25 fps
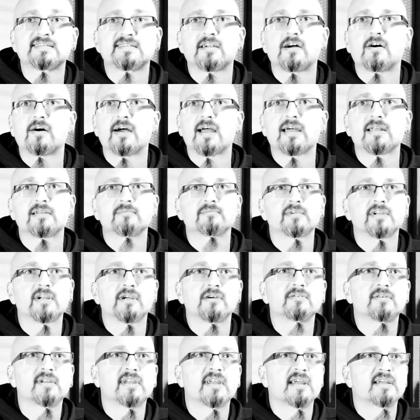saw Adam
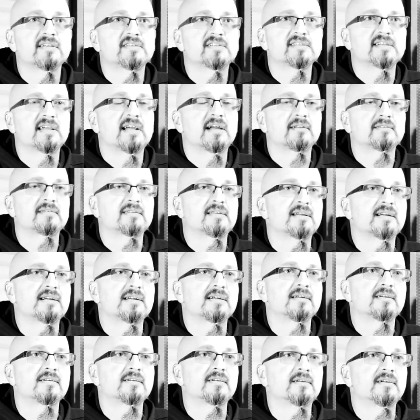Kokesh out
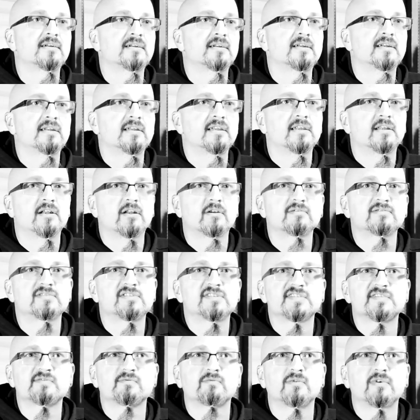there, you know,
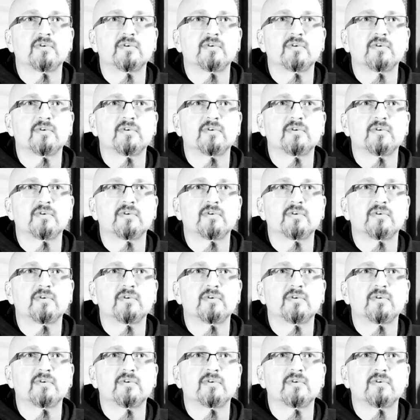just